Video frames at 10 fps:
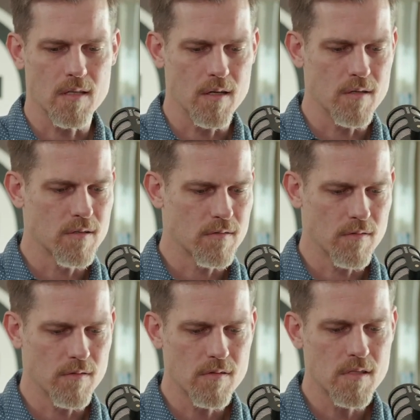there's
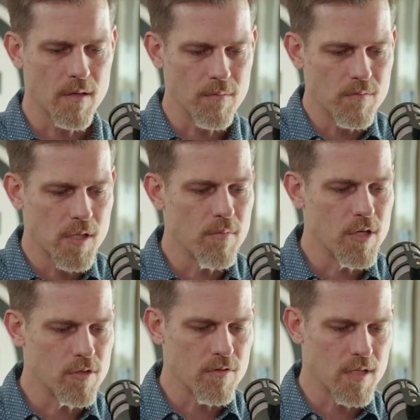some
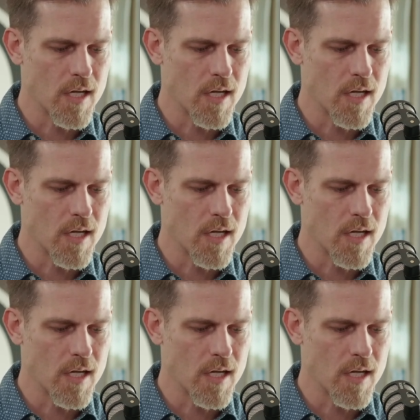issues